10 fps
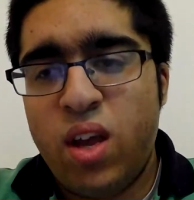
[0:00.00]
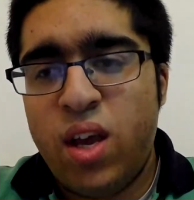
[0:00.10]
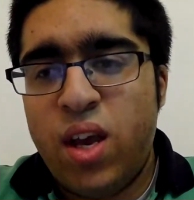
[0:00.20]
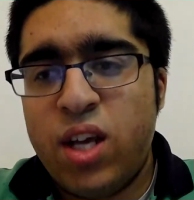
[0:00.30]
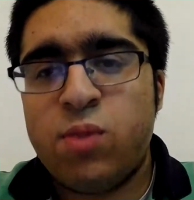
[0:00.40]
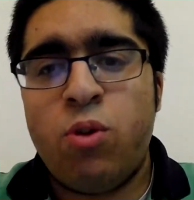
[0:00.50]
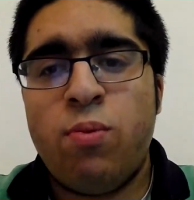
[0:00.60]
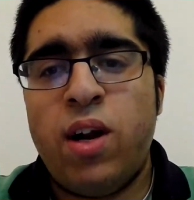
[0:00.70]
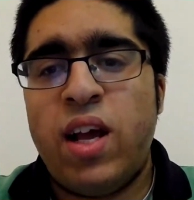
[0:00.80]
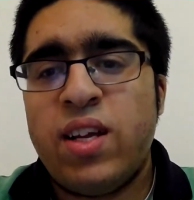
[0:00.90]
it's more
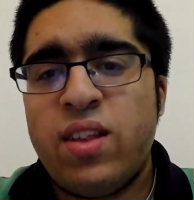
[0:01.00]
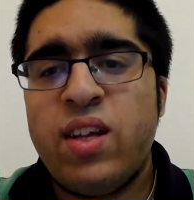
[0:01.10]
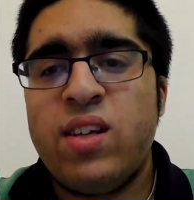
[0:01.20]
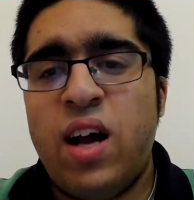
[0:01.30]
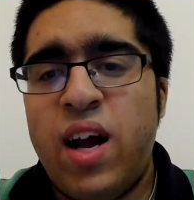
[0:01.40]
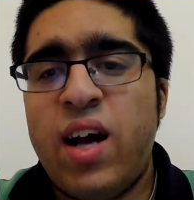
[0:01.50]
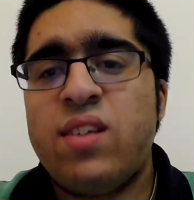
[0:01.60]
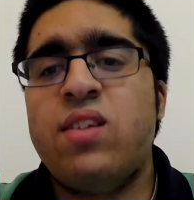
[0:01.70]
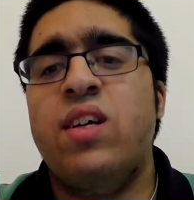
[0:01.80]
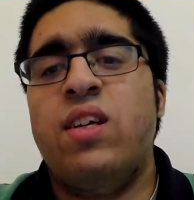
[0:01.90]
about like things like
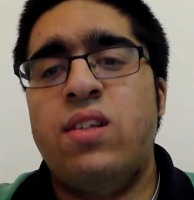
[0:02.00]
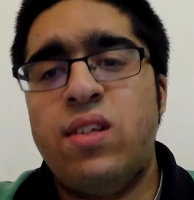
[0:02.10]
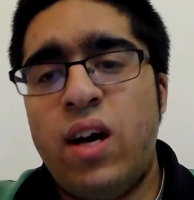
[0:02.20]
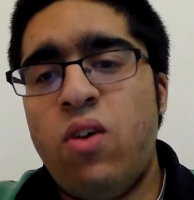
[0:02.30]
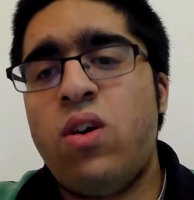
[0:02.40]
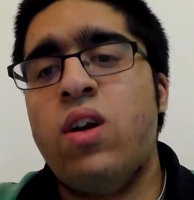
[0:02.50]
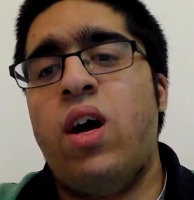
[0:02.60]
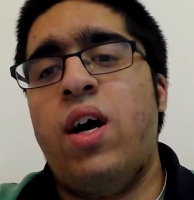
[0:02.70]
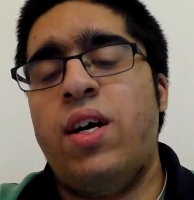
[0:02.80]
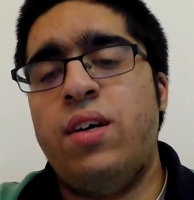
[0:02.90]
acids,
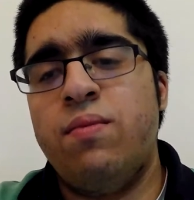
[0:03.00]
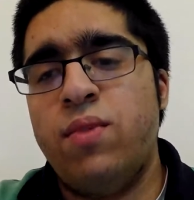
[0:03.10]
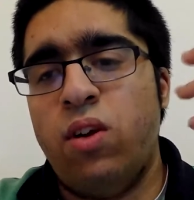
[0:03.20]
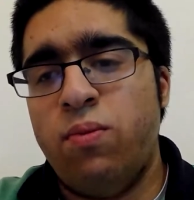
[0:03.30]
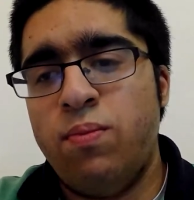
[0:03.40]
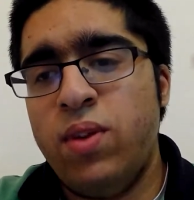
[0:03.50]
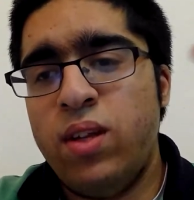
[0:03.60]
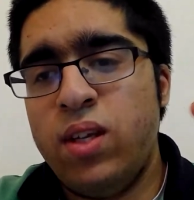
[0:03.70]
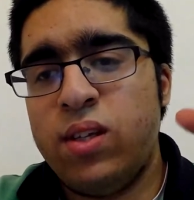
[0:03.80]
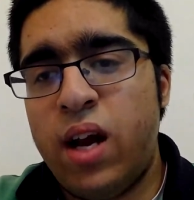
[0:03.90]
alkali,
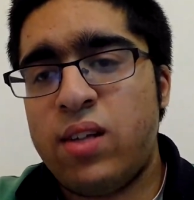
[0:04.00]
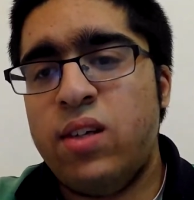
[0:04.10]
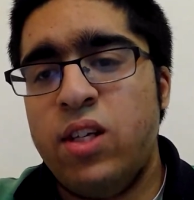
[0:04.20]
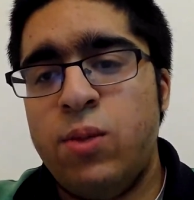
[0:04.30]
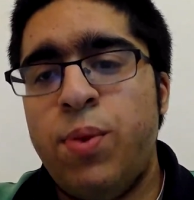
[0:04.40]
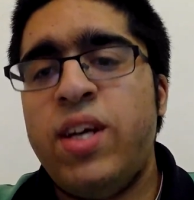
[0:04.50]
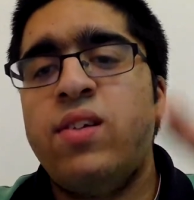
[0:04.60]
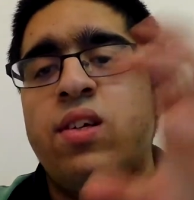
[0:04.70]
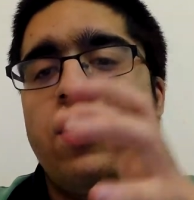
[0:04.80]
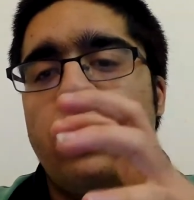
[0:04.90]
these acids,
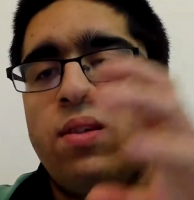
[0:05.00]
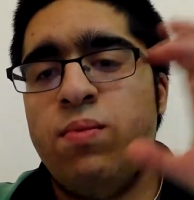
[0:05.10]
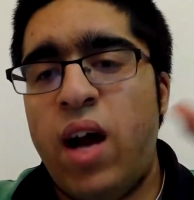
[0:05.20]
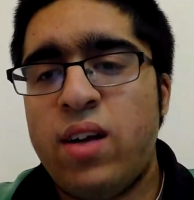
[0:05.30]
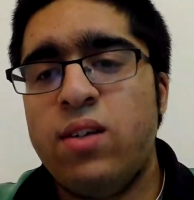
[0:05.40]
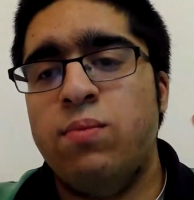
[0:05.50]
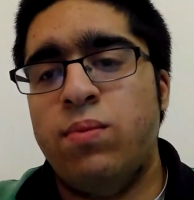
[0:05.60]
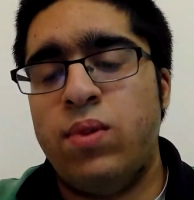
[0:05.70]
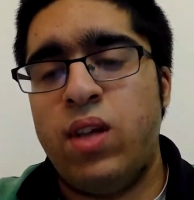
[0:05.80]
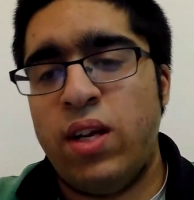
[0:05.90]
bases,
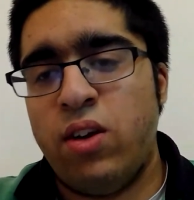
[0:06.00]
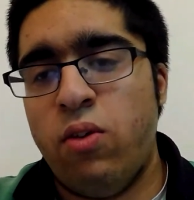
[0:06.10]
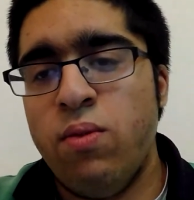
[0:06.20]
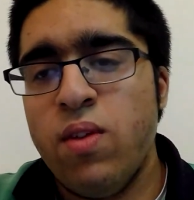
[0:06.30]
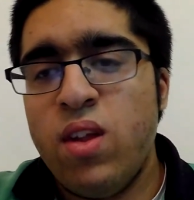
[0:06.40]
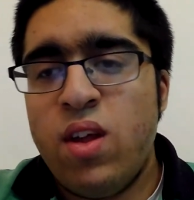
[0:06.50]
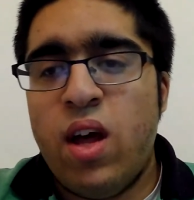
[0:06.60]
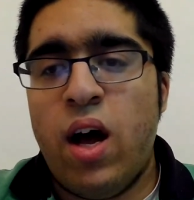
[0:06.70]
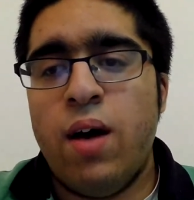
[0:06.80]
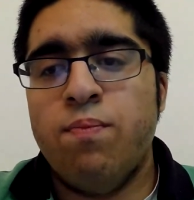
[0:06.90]
atoms, like
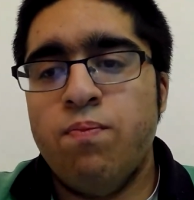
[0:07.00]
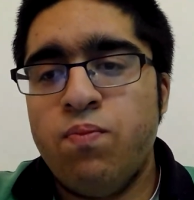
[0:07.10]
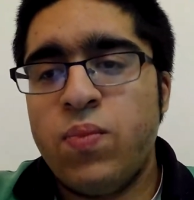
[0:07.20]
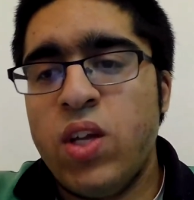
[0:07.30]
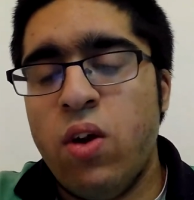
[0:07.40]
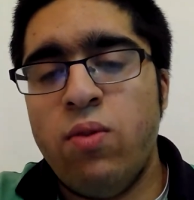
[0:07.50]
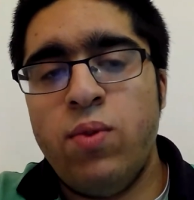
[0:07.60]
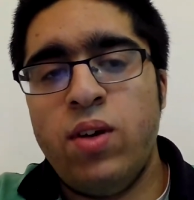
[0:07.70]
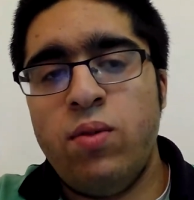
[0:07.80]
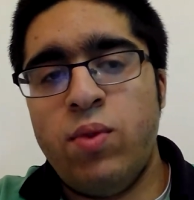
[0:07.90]
I
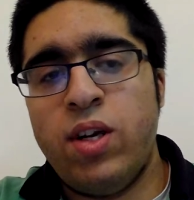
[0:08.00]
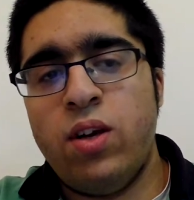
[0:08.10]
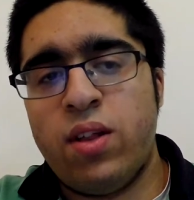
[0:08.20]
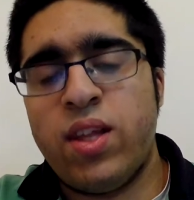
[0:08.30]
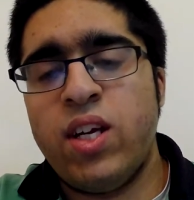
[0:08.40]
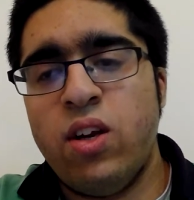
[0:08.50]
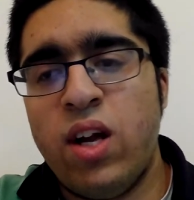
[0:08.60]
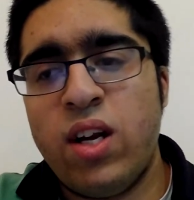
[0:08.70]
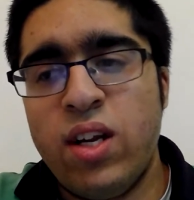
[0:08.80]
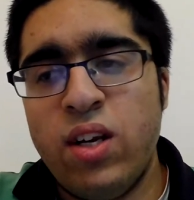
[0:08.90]
think you
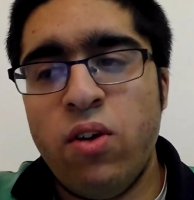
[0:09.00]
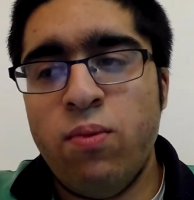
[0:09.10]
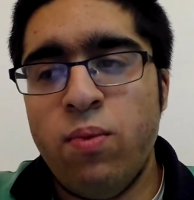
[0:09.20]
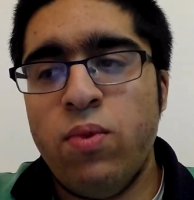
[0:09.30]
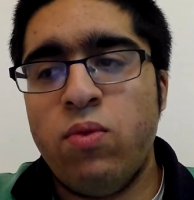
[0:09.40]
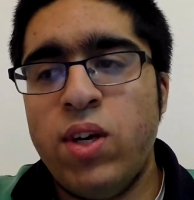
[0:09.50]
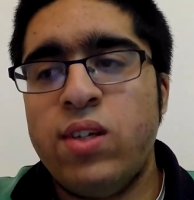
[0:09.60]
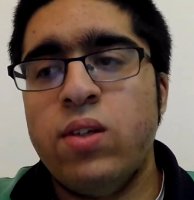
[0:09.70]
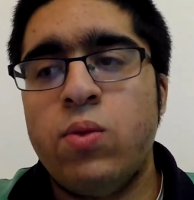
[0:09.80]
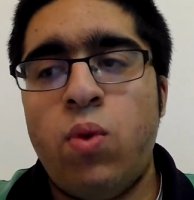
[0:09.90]
learn it, the
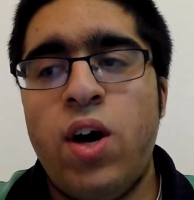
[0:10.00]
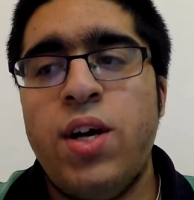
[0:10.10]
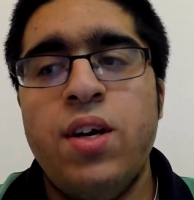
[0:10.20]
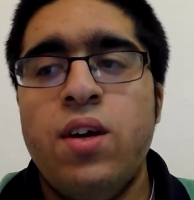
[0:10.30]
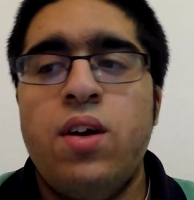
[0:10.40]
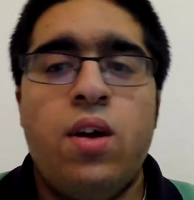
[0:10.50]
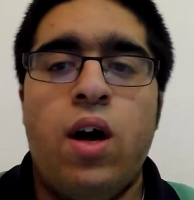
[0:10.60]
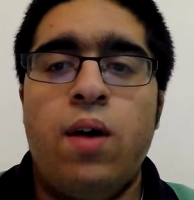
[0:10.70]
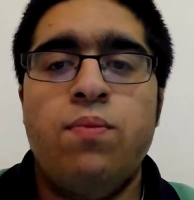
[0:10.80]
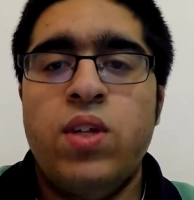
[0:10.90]
reasons why
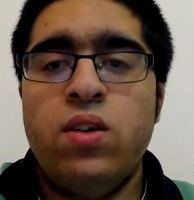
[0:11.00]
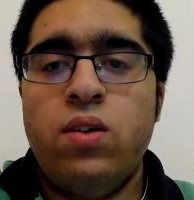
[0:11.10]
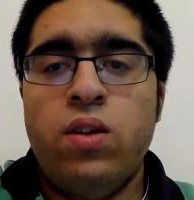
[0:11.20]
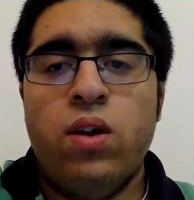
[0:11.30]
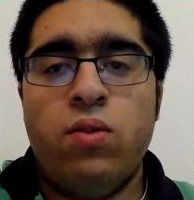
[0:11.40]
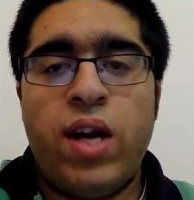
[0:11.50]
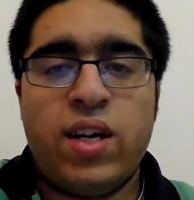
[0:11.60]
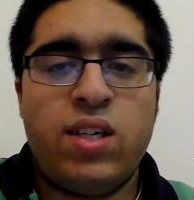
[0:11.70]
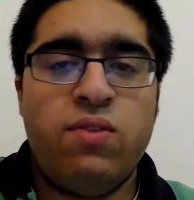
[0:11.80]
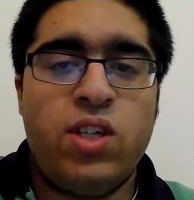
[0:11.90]
the
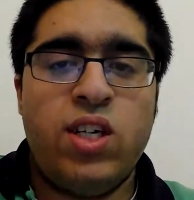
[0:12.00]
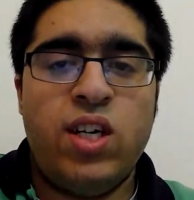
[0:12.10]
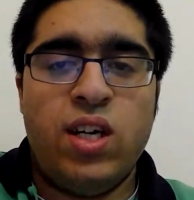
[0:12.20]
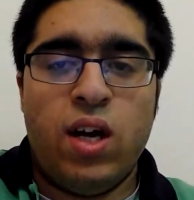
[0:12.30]
reactivity